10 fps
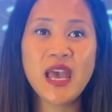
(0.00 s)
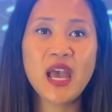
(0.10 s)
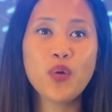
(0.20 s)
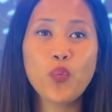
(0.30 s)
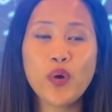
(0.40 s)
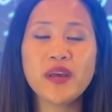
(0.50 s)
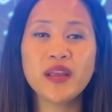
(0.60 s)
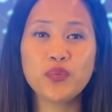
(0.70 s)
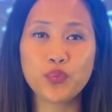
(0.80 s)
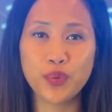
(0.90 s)
and what
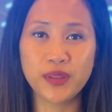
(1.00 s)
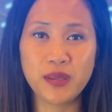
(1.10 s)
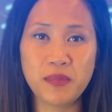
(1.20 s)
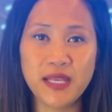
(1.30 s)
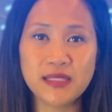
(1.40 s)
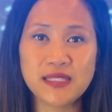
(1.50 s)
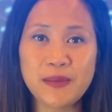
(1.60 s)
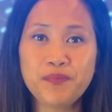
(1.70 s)
it really means.